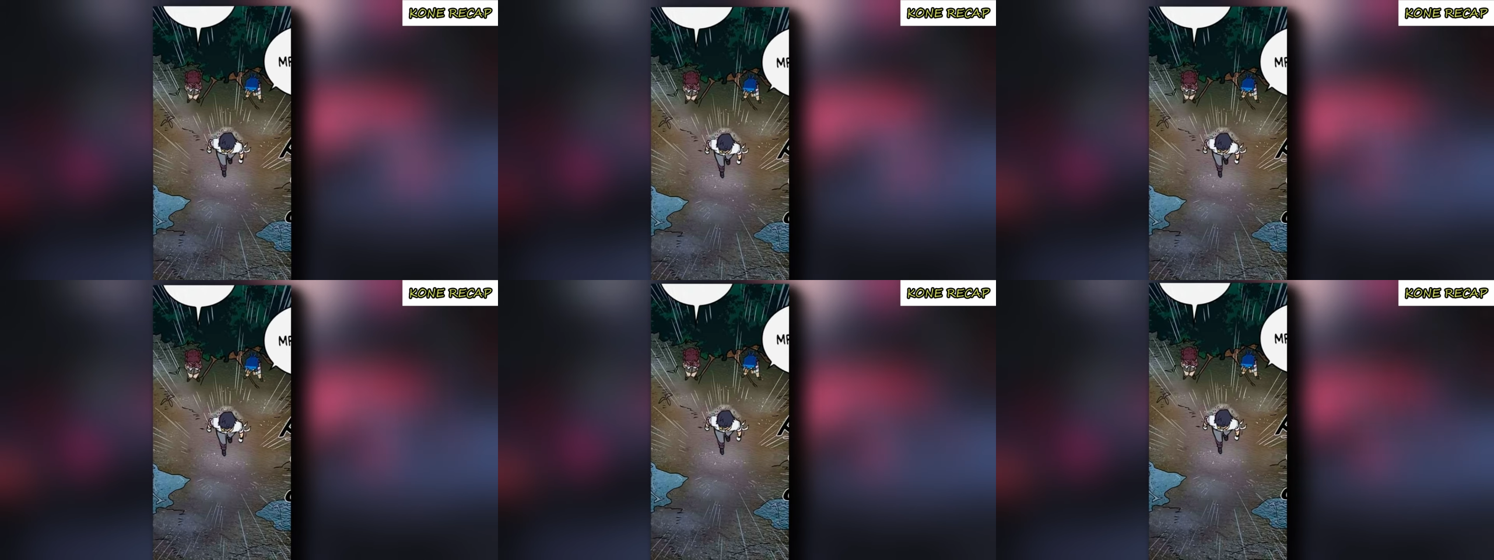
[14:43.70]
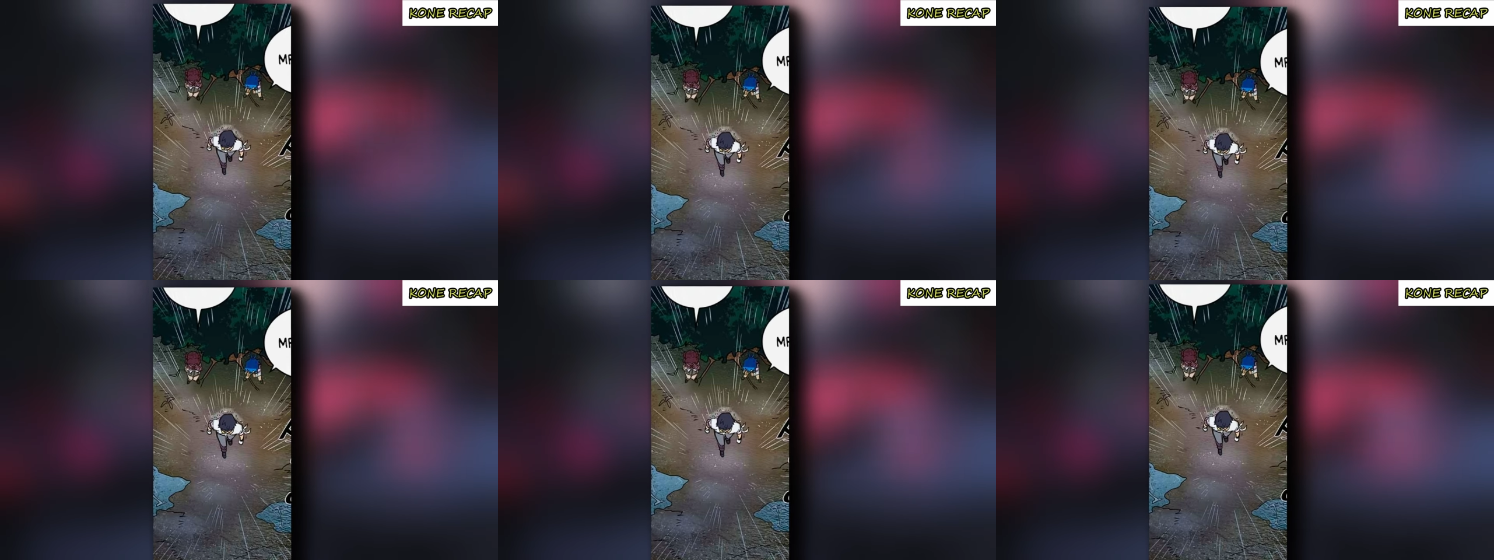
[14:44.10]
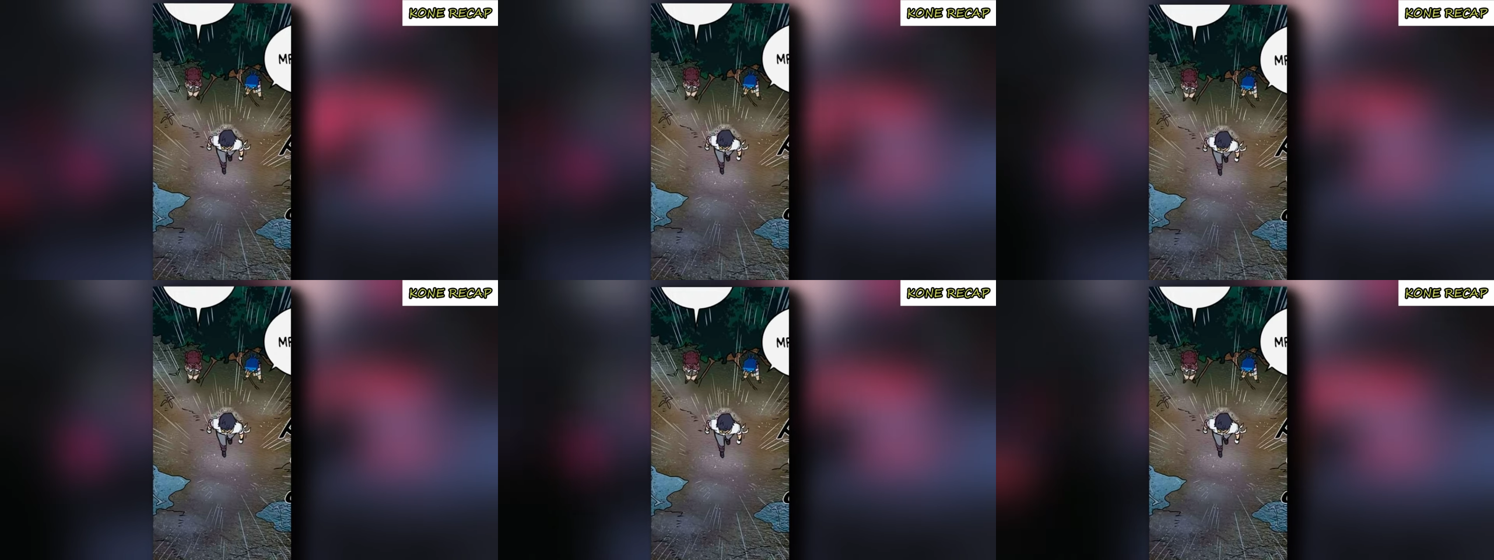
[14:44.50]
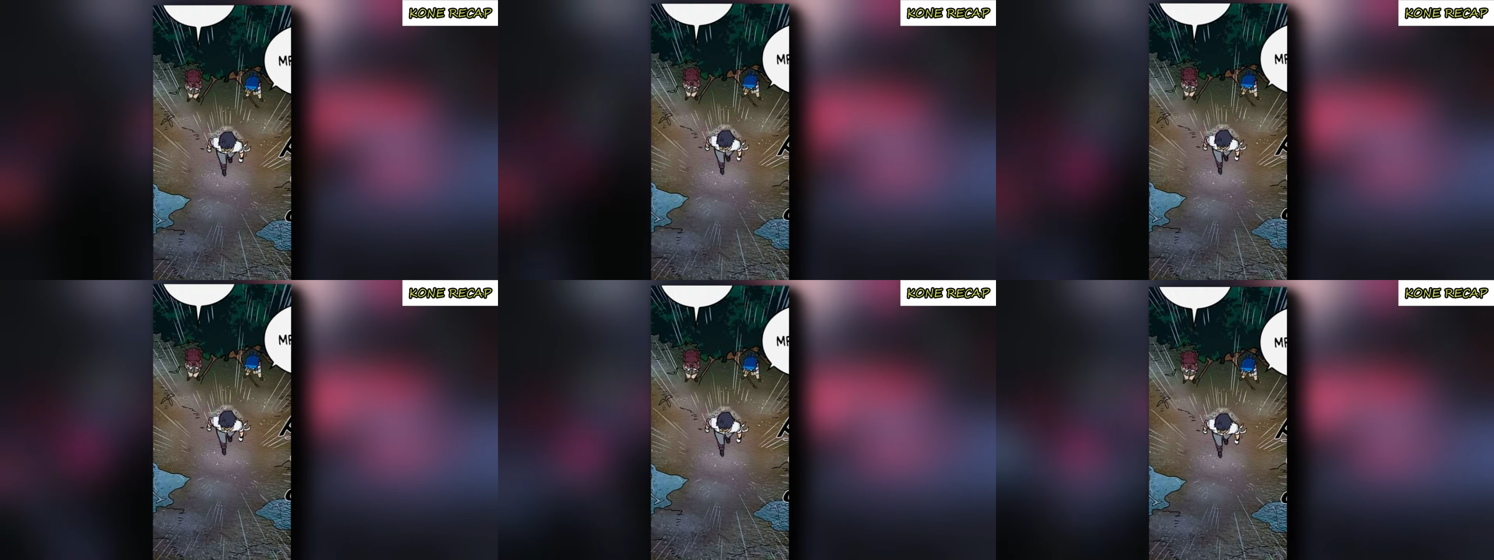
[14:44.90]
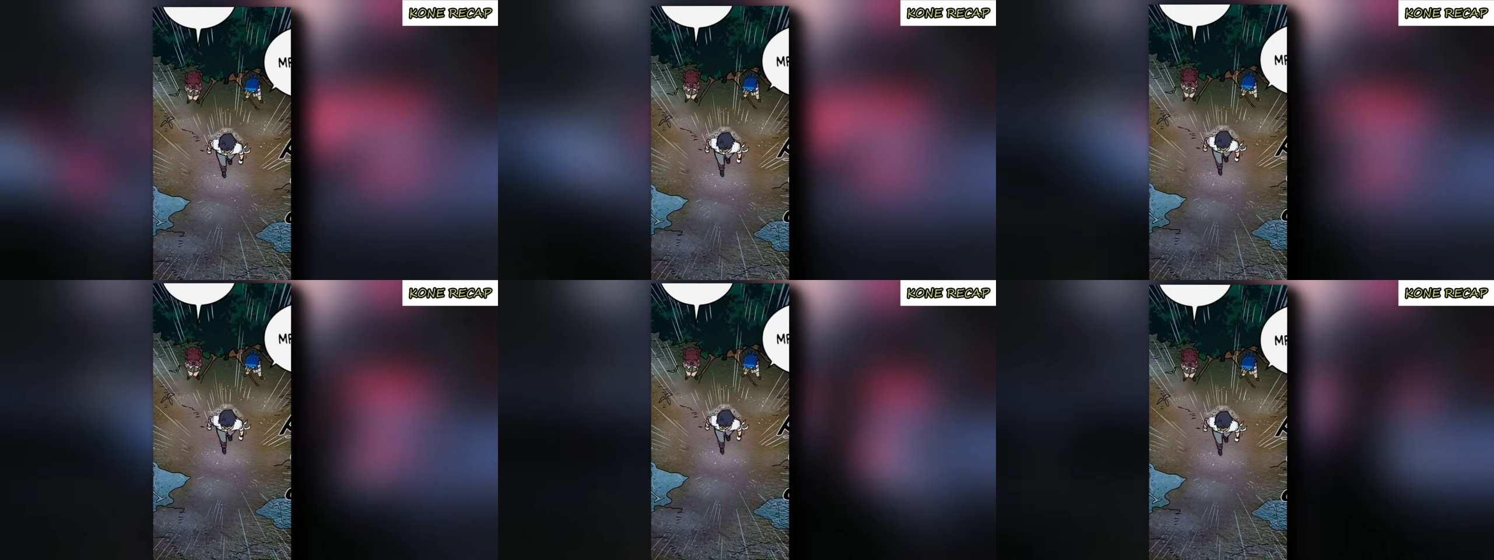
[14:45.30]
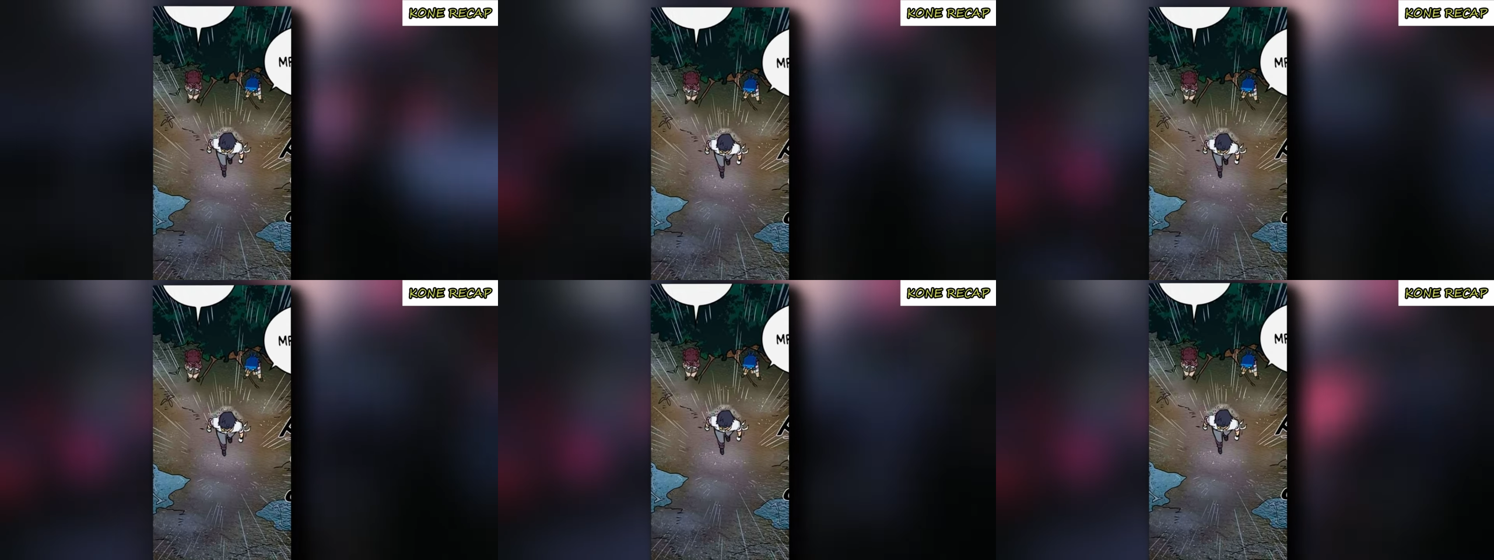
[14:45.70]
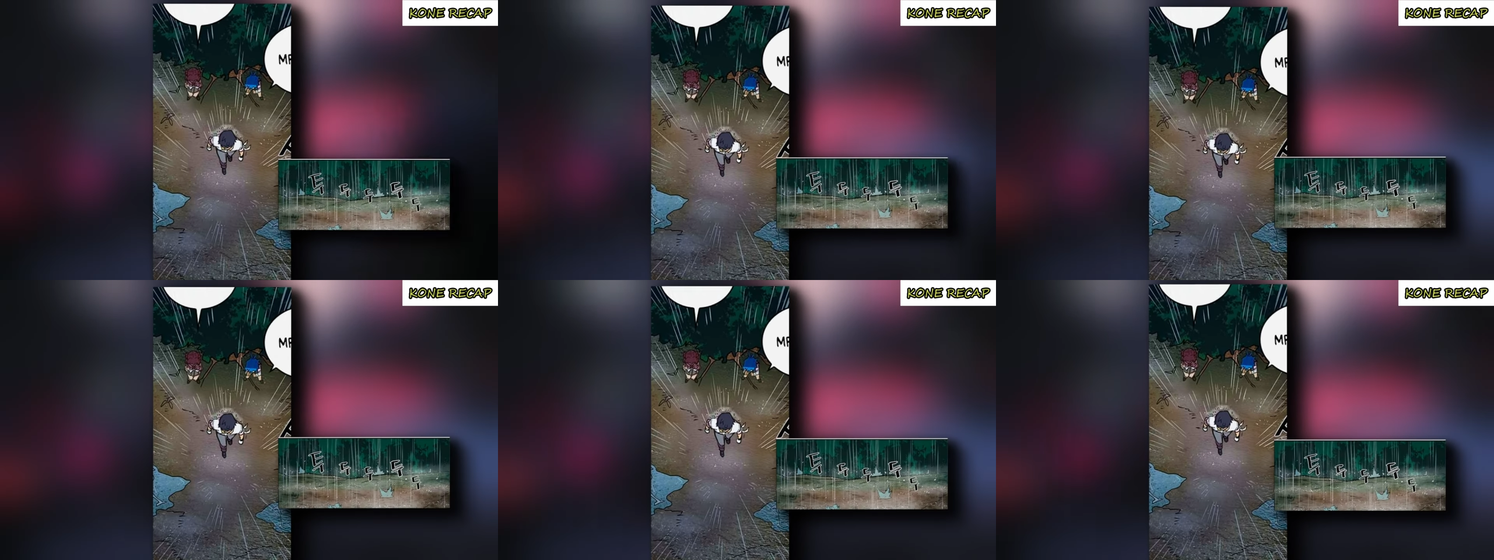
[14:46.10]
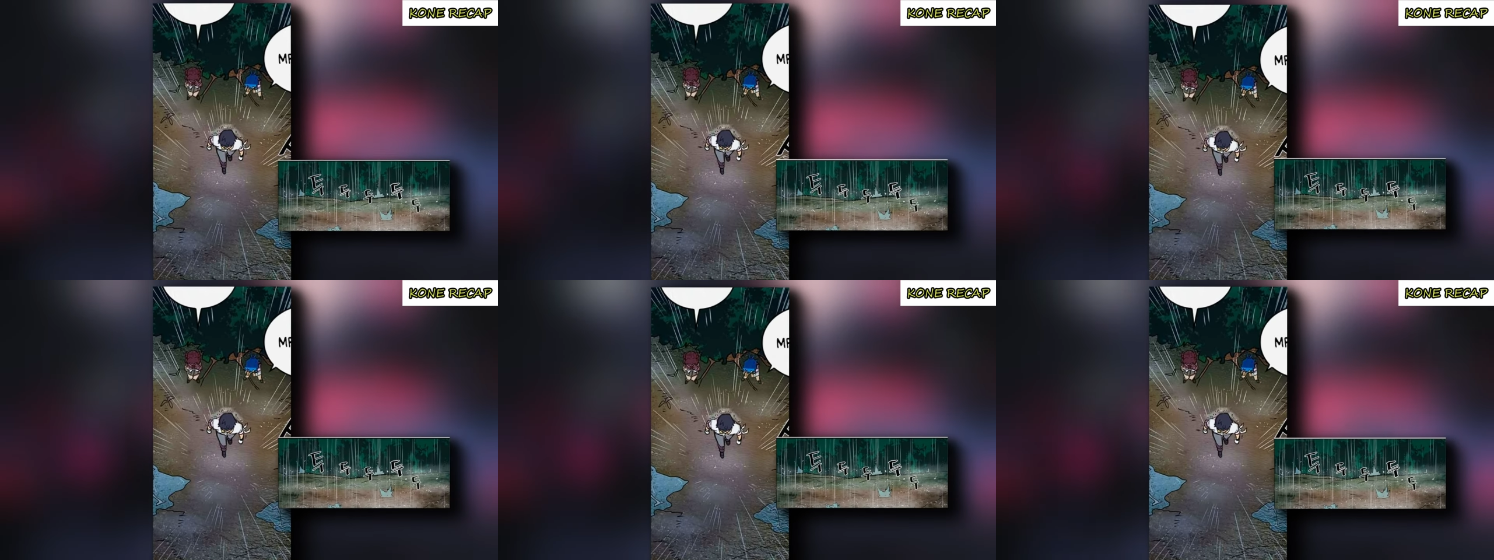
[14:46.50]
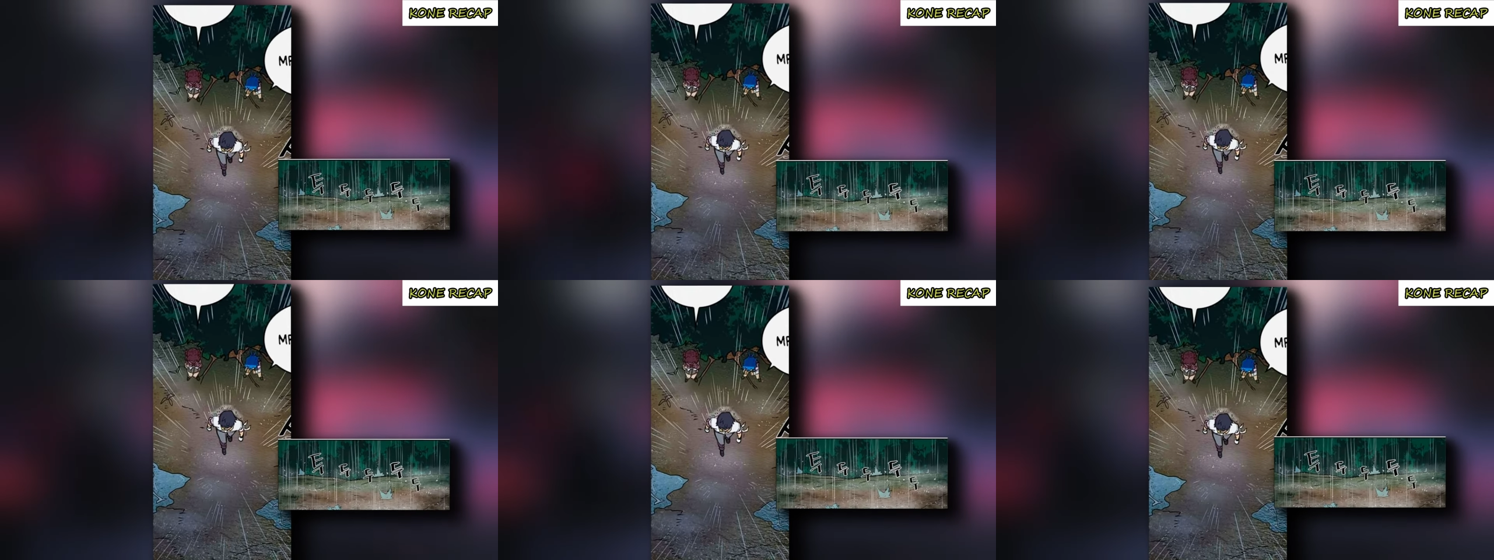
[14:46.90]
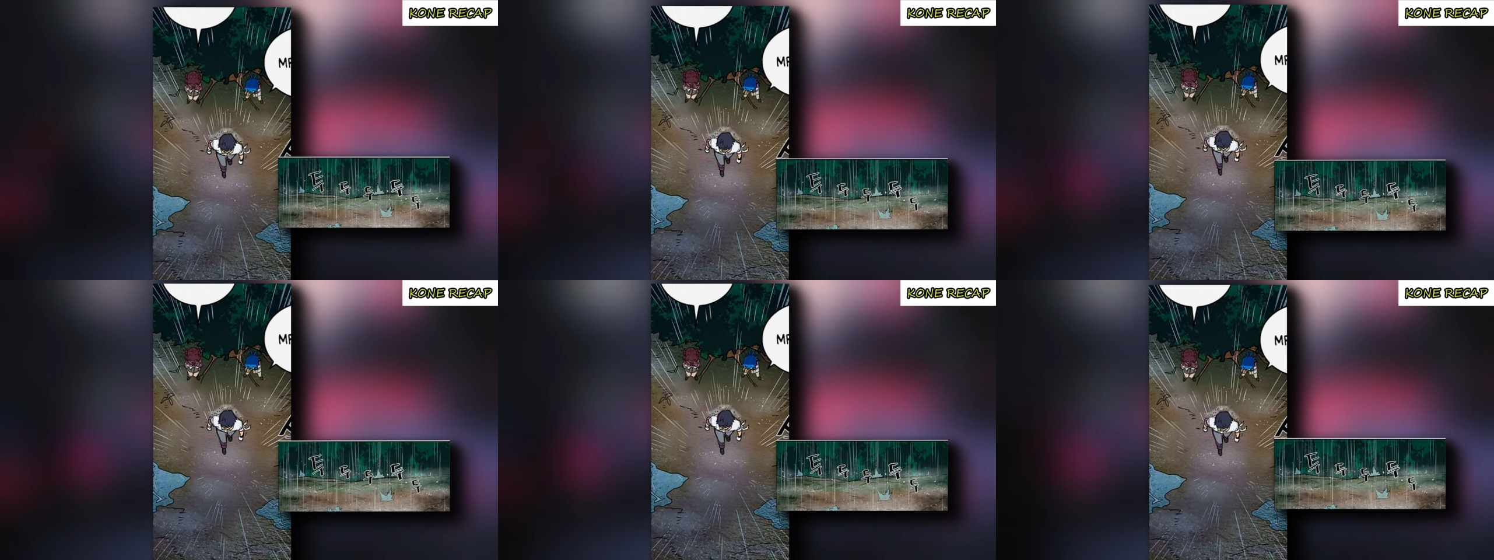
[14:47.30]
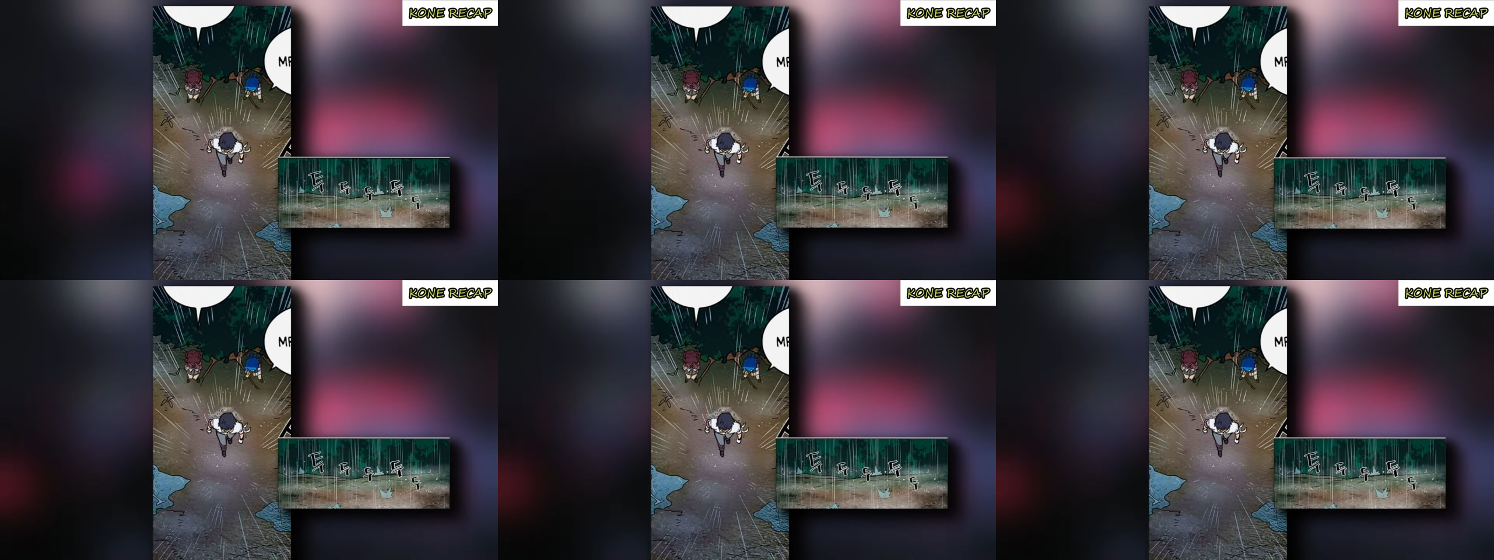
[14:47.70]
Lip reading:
[unreadable: no face in view]